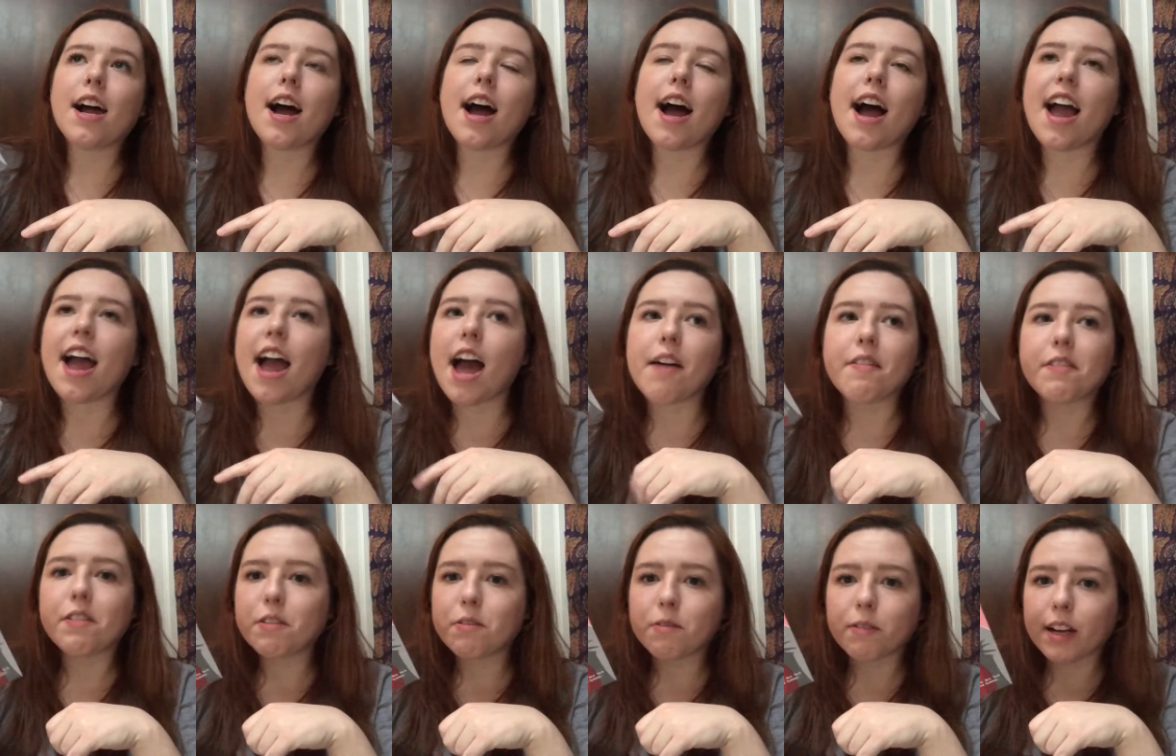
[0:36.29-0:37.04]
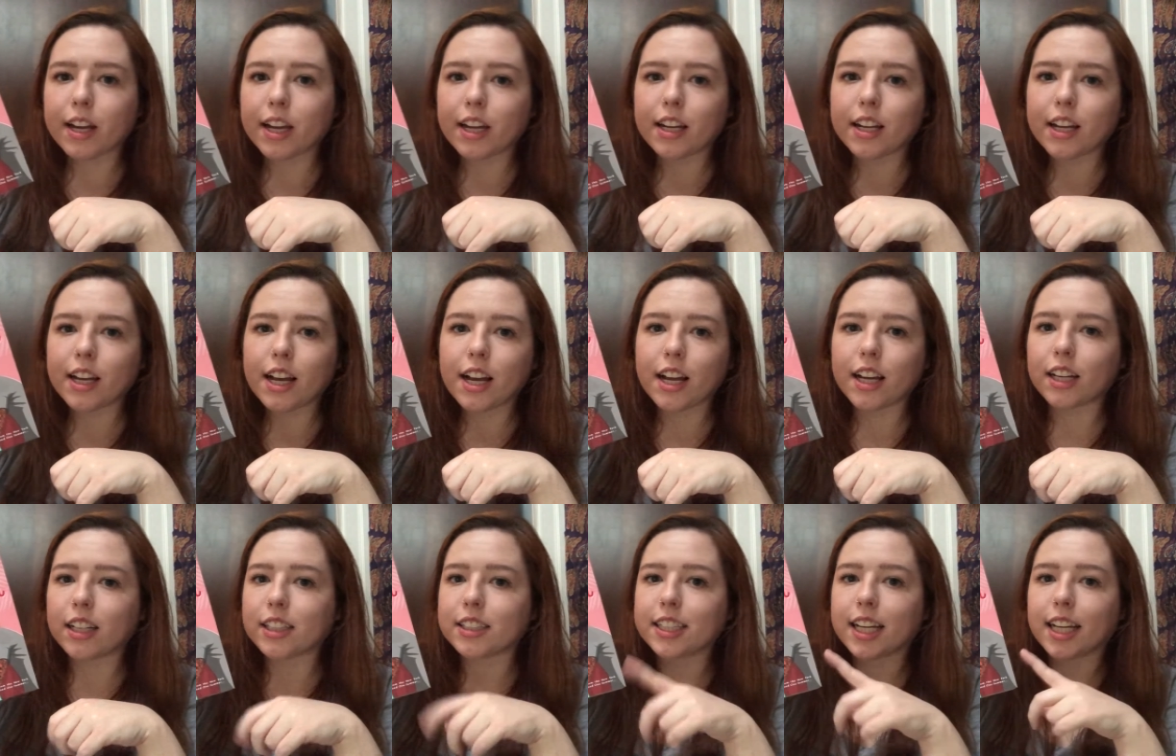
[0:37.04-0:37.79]
I haven't read
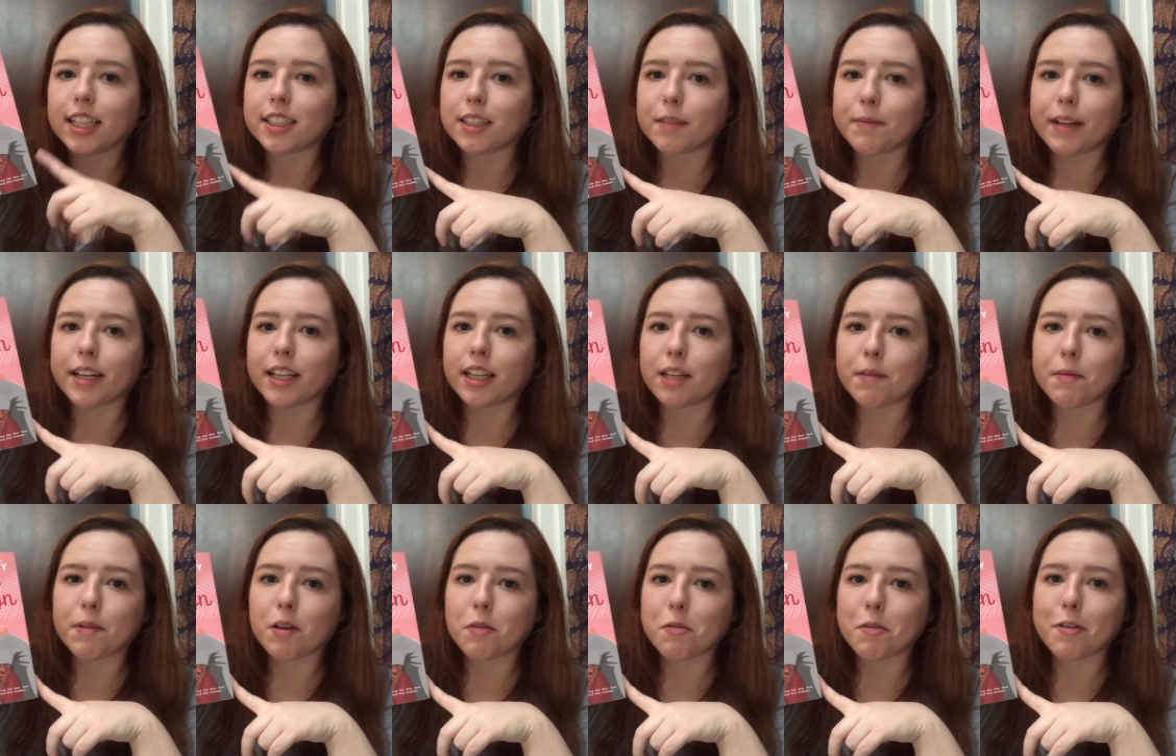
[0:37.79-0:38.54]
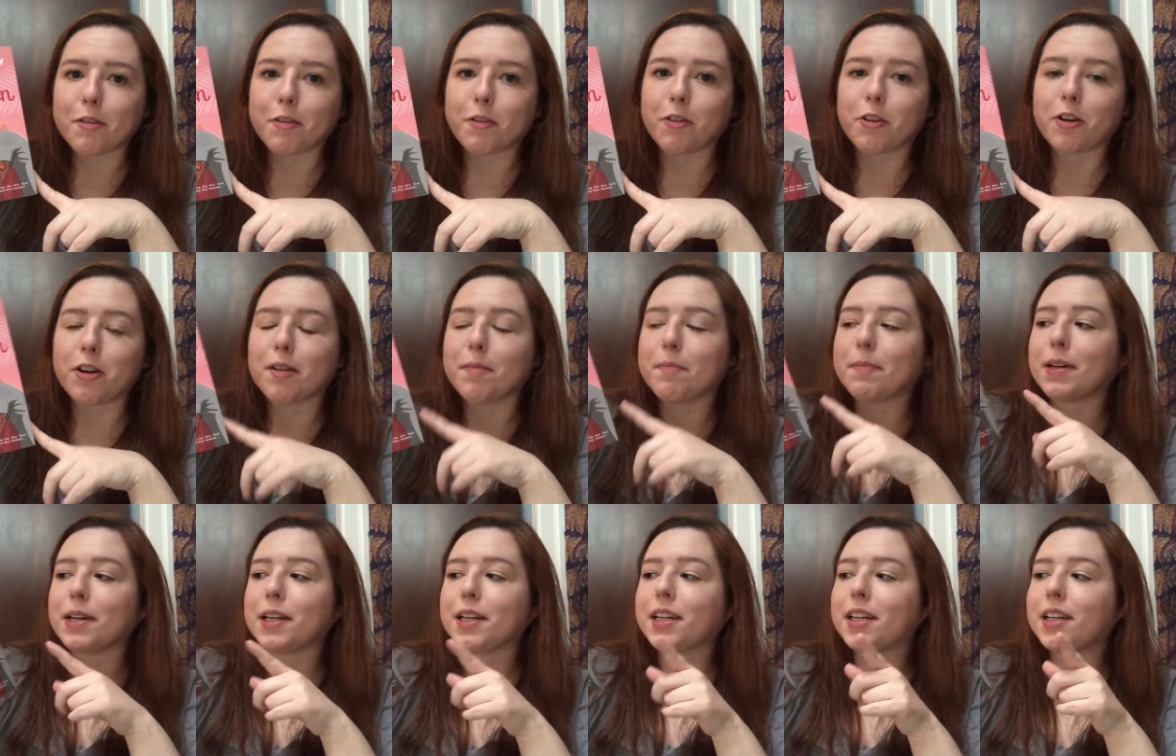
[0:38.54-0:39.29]
a Tessa Bailey book before,
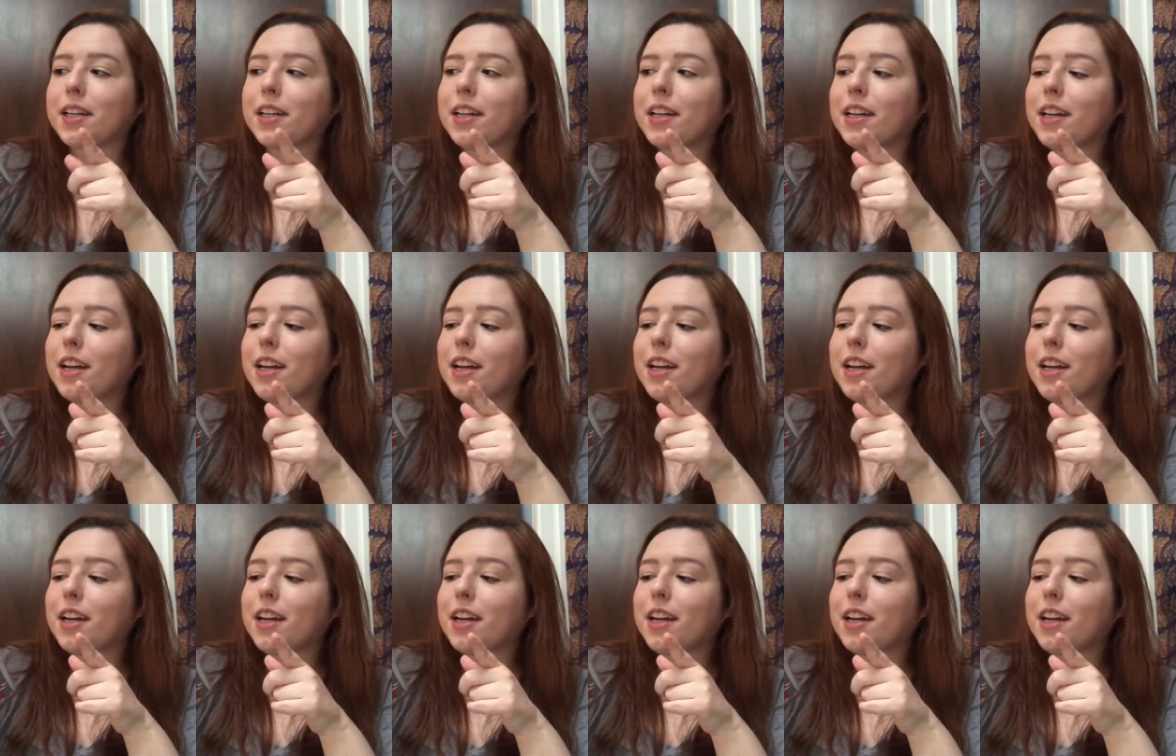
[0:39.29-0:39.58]
but